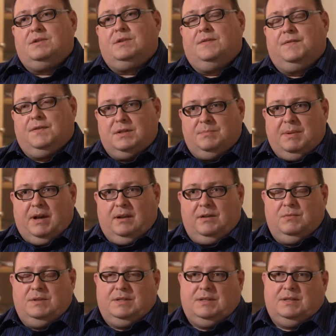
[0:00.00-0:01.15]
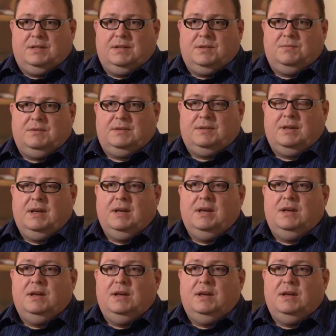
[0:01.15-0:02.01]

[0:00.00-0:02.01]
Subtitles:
was the first battle of the resistance with